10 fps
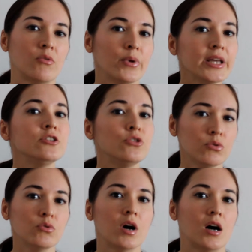we
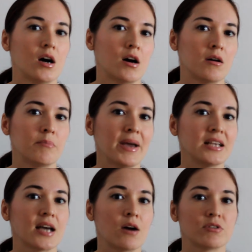do
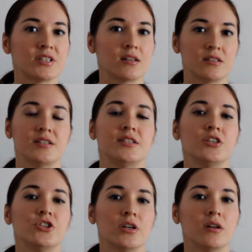base our sales
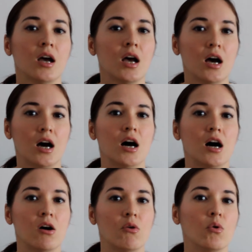decision
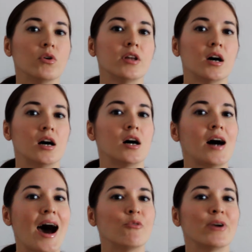on
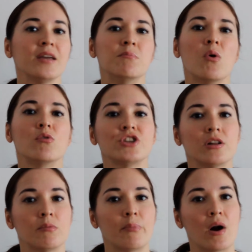our
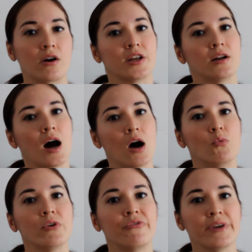emotional part and
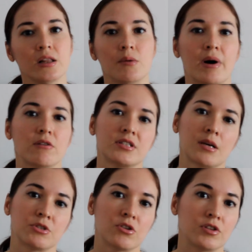how we feel about
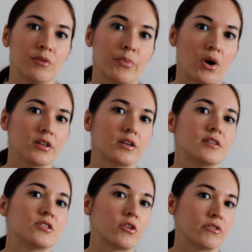some certain product
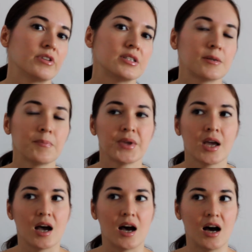and service.
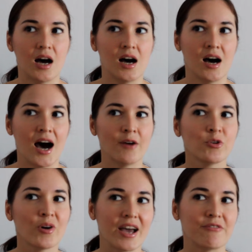Have
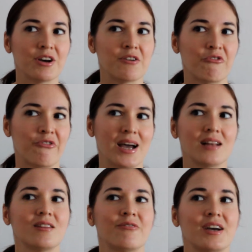you ever
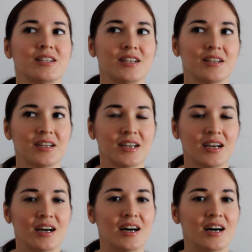felt that
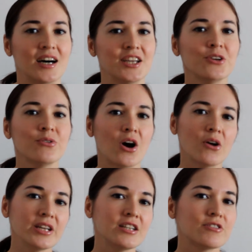you
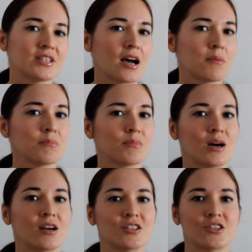go into some
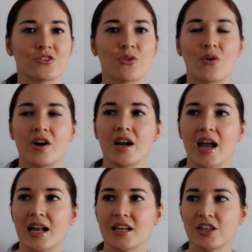store
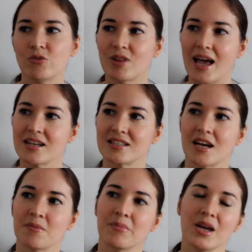and you like
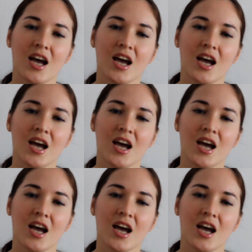some